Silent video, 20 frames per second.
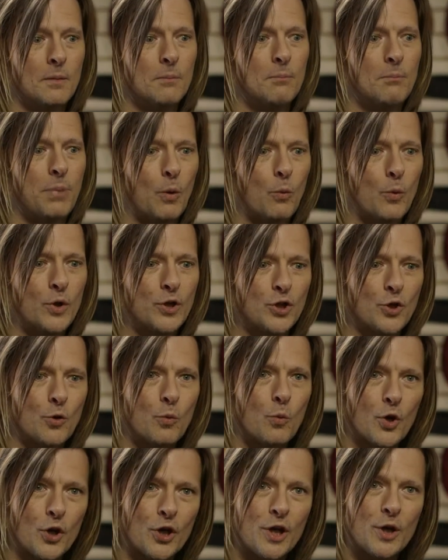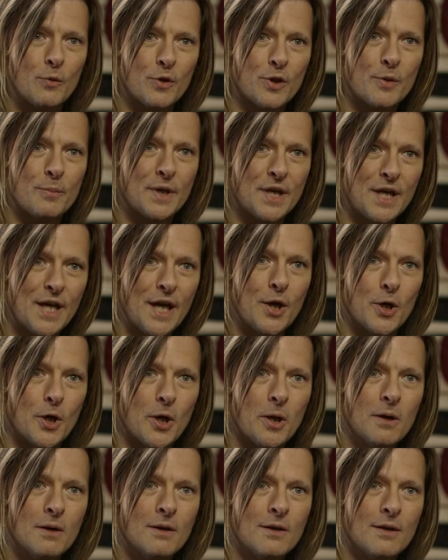But when you're working with a
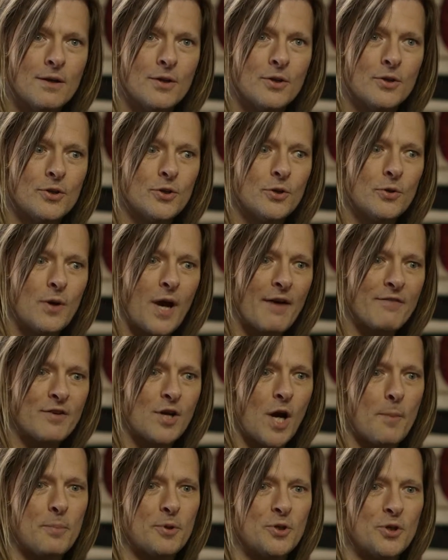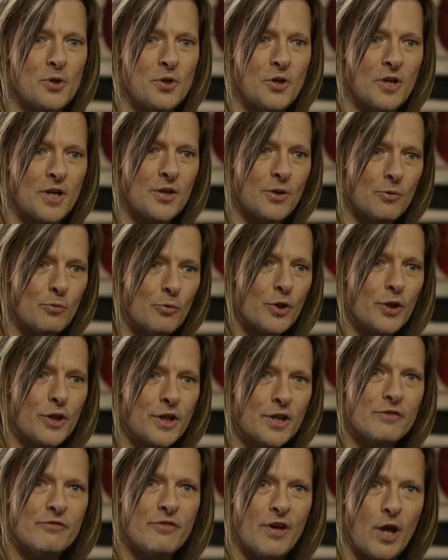beginner, you have an opportunity to
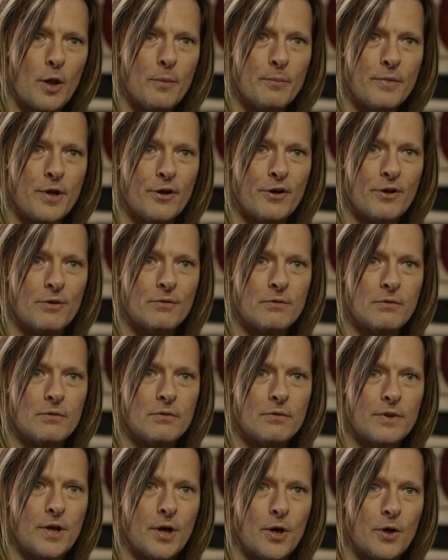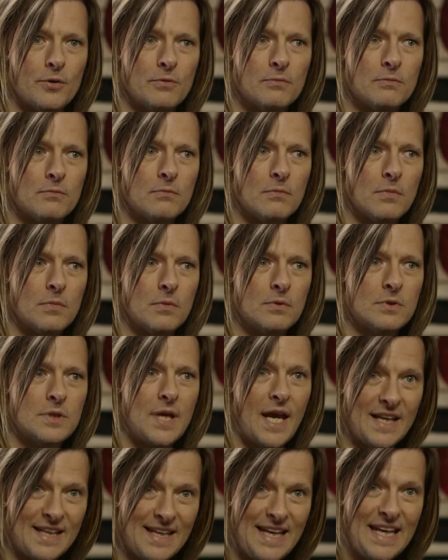really develop their
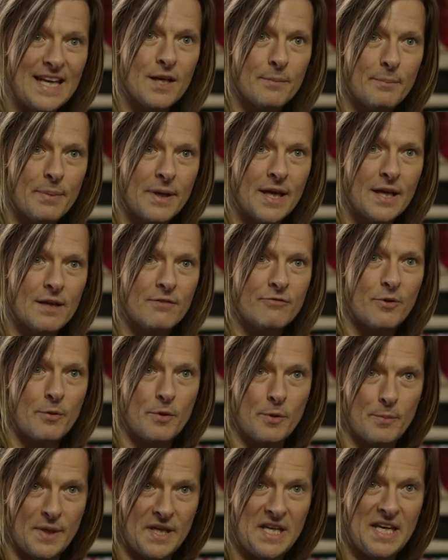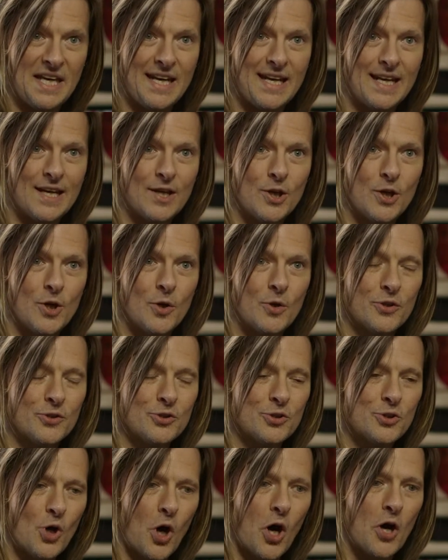technique a bit from the beginning, to
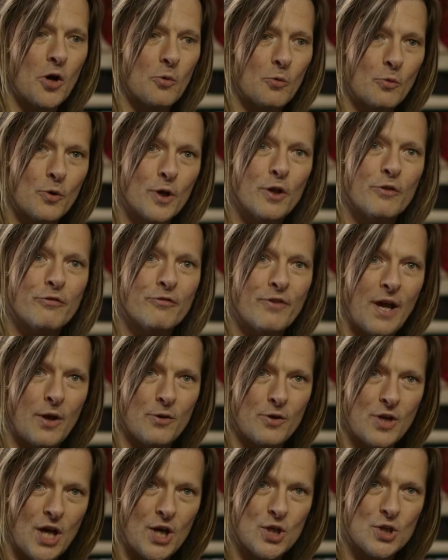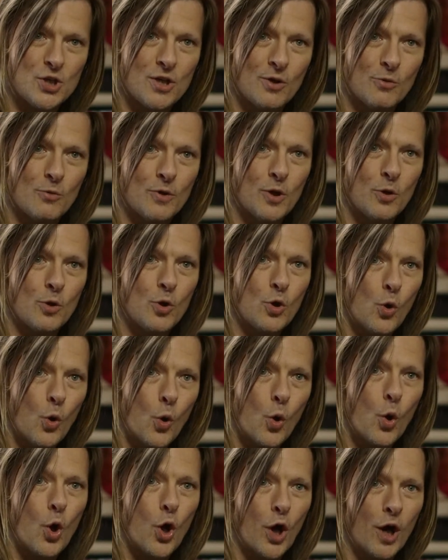start a real foundation, a real
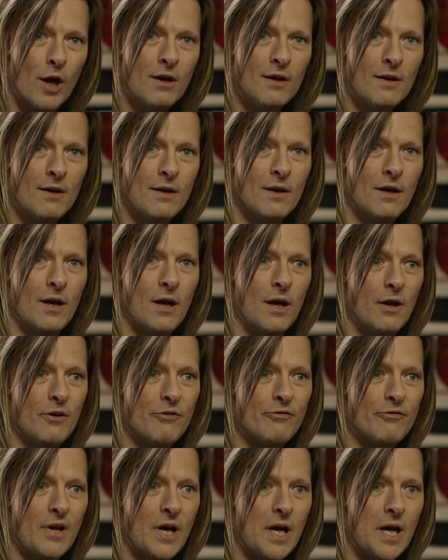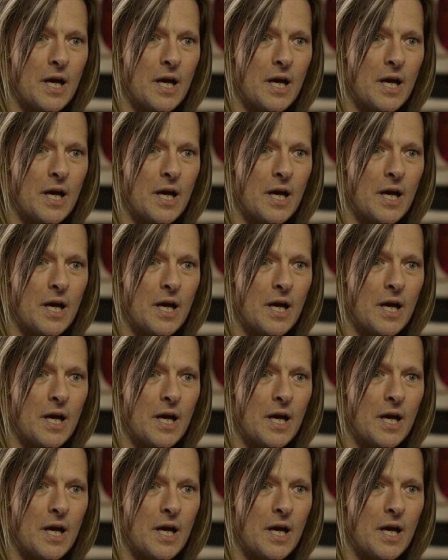core of